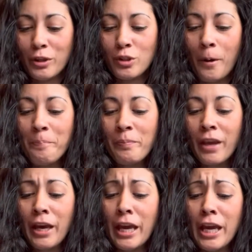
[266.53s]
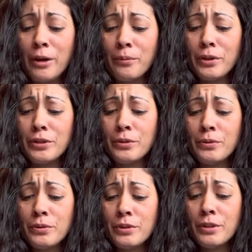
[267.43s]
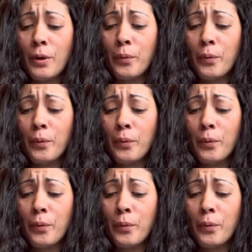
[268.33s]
So it reduced